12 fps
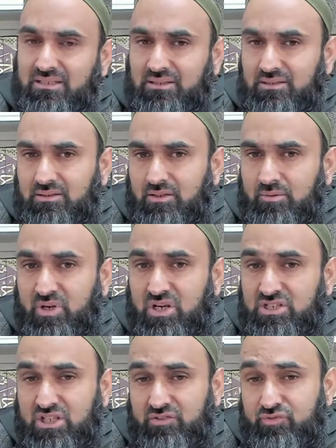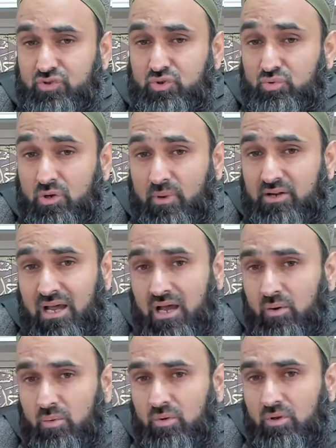Because if you do not value now,
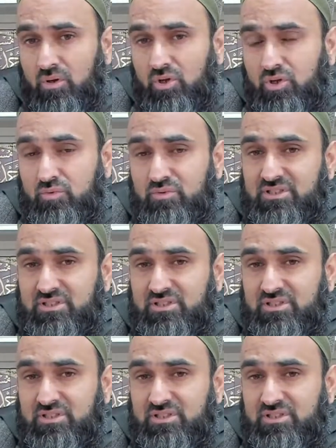you will see